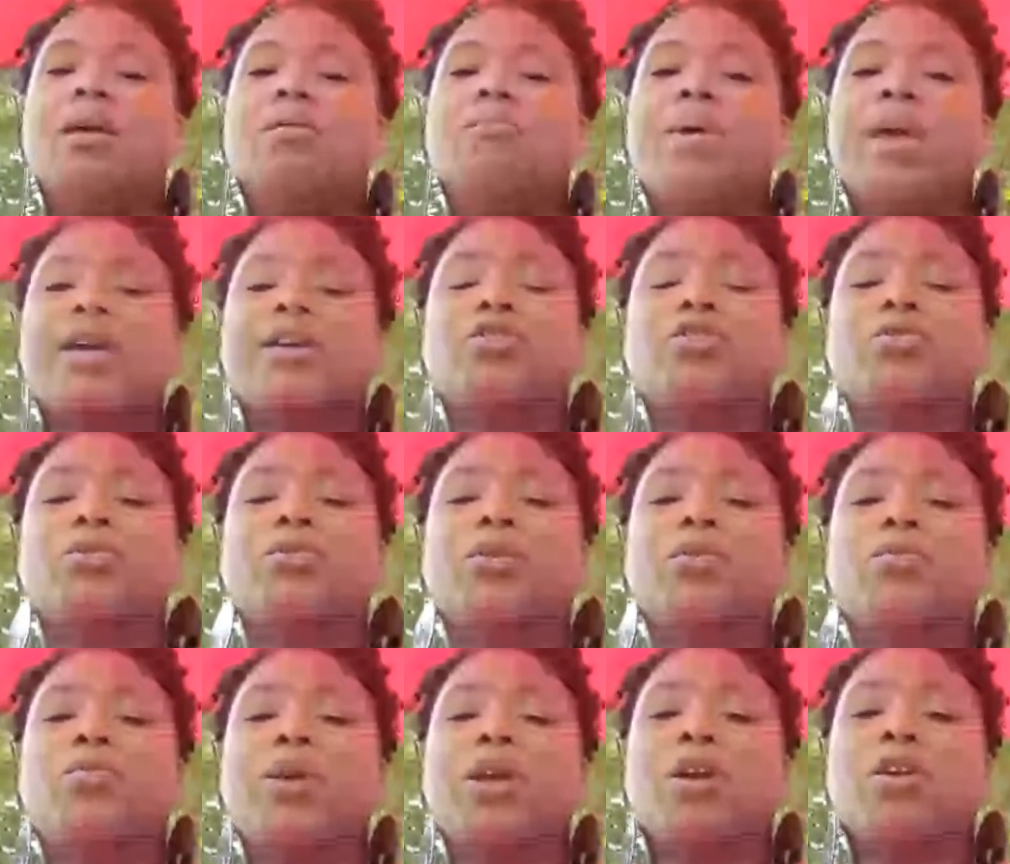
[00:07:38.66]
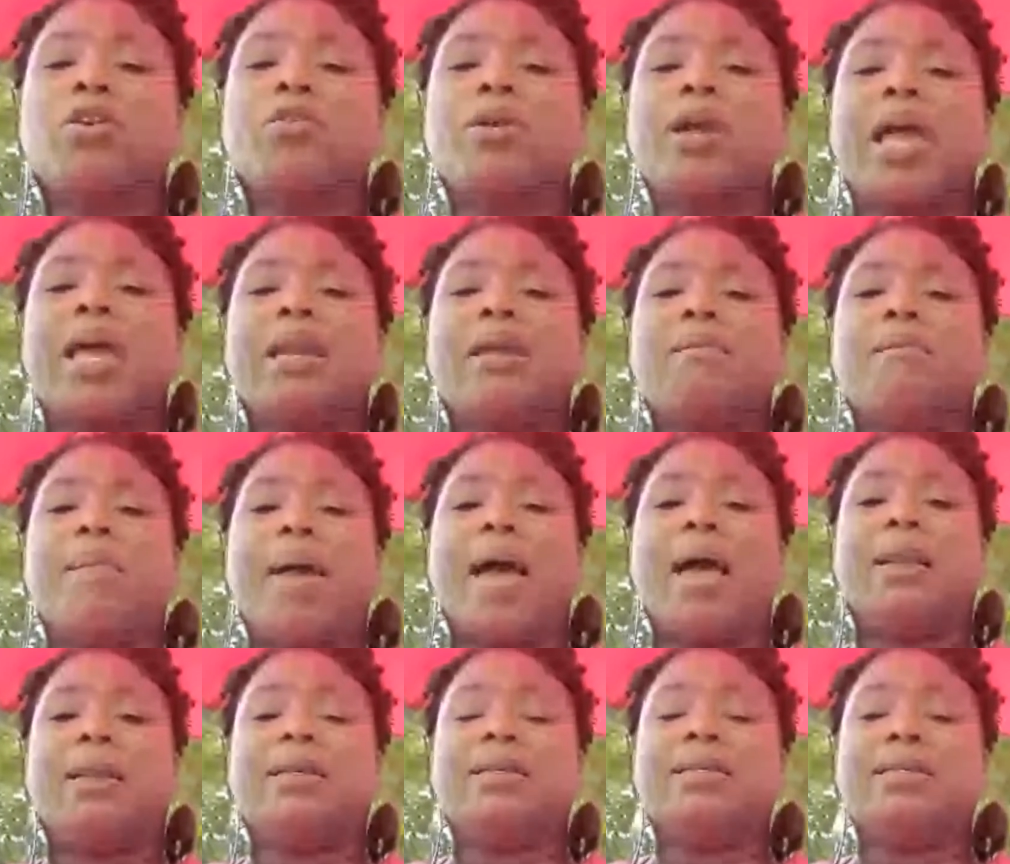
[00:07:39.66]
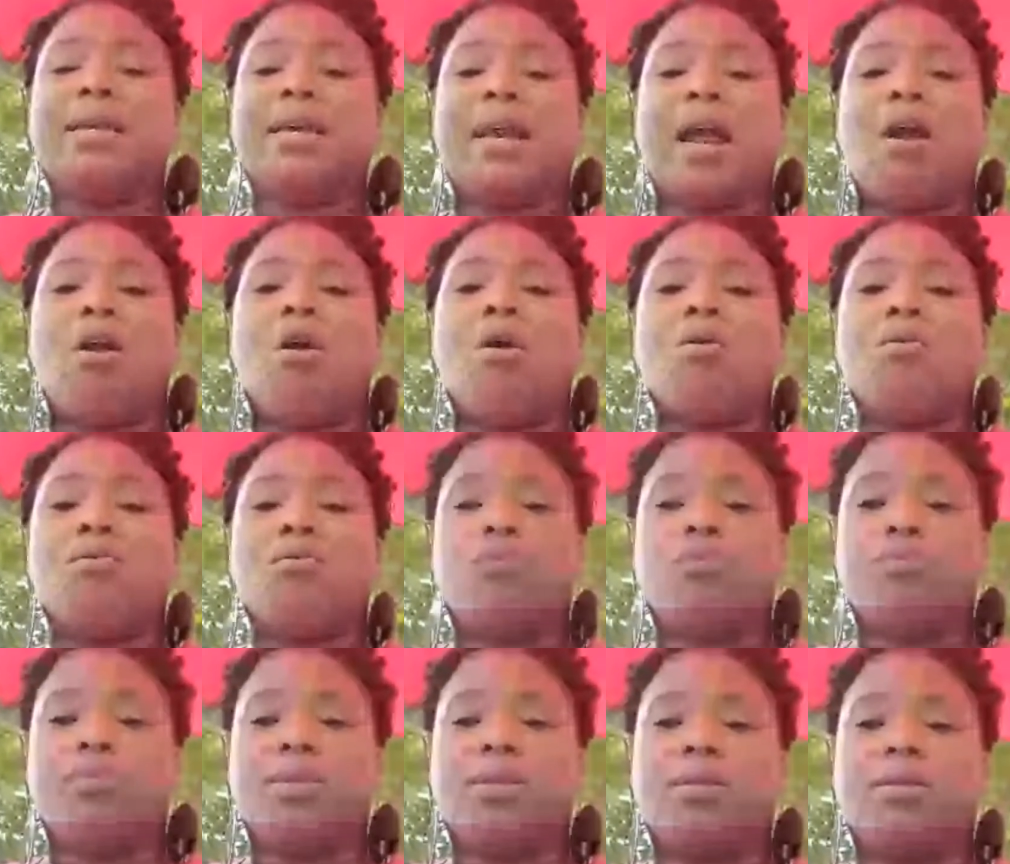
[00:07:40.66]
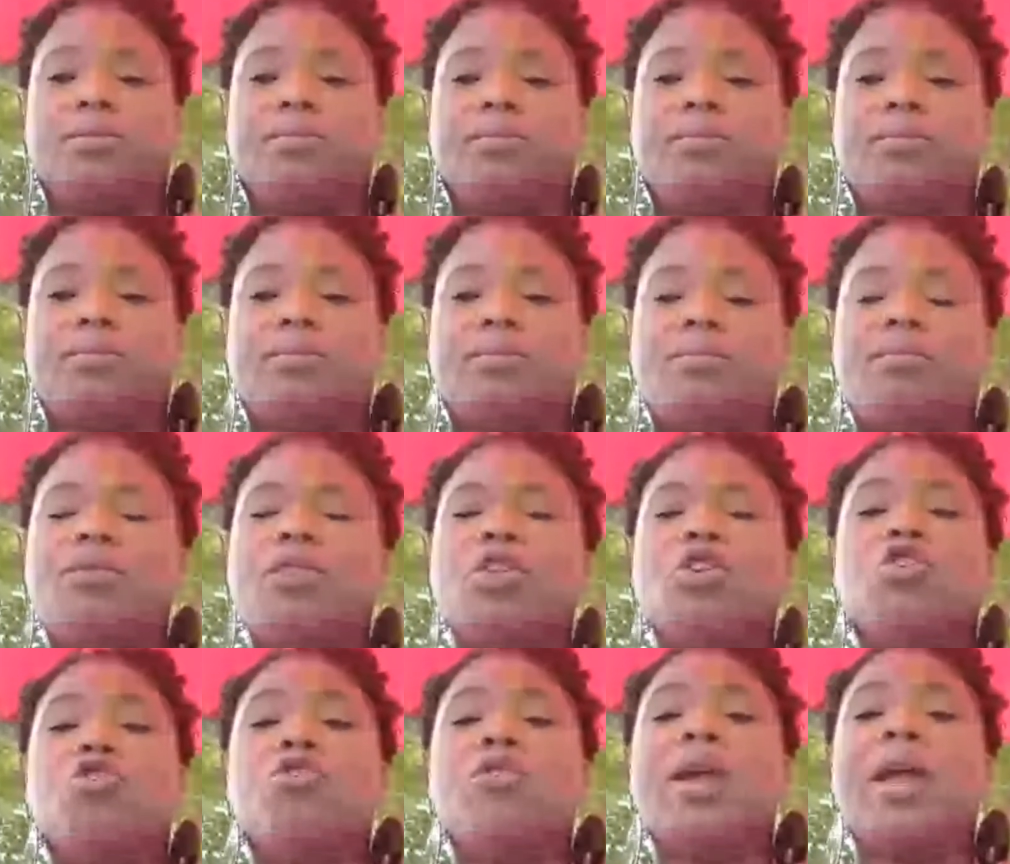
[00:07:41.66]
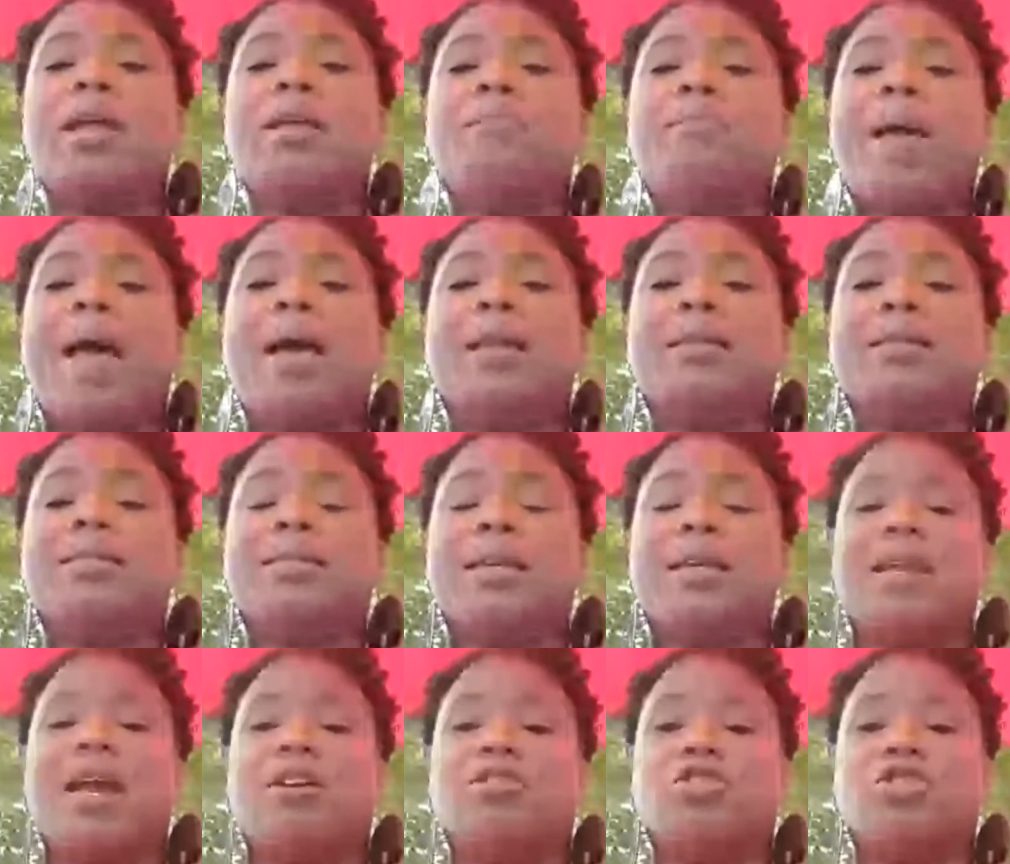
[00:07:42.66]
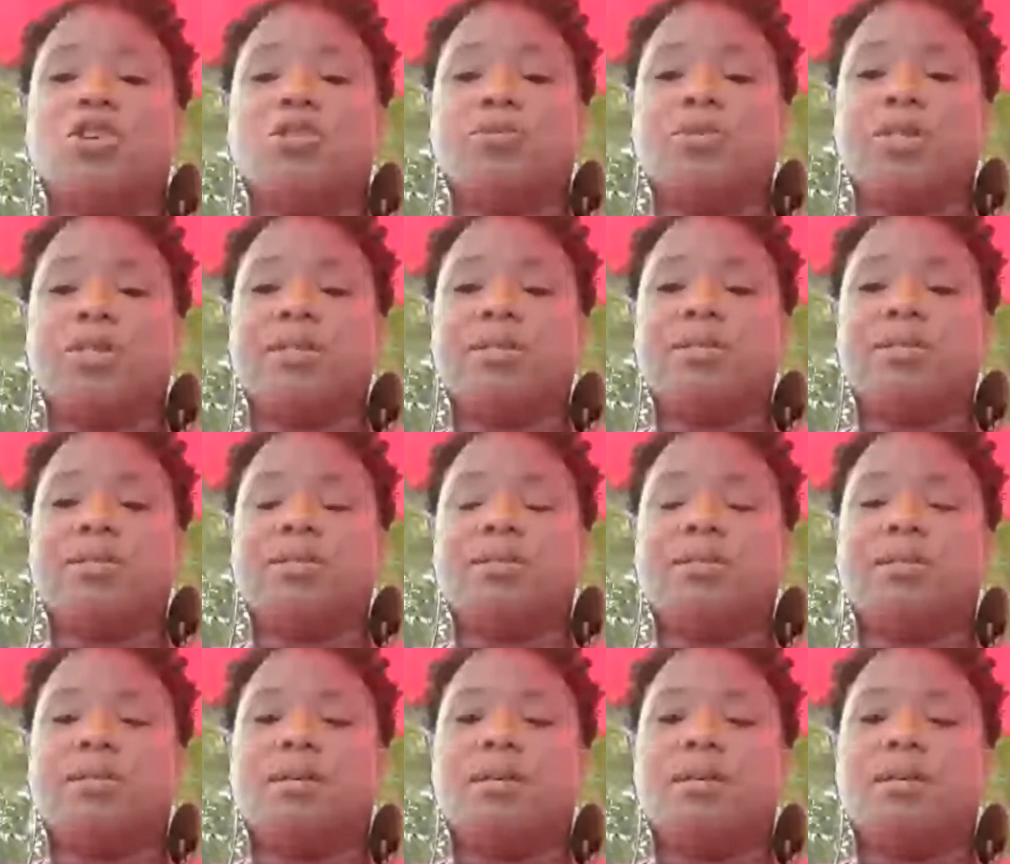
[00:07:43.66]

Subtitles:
Make sure that we are creating balance in our homes. Create balance in our churches.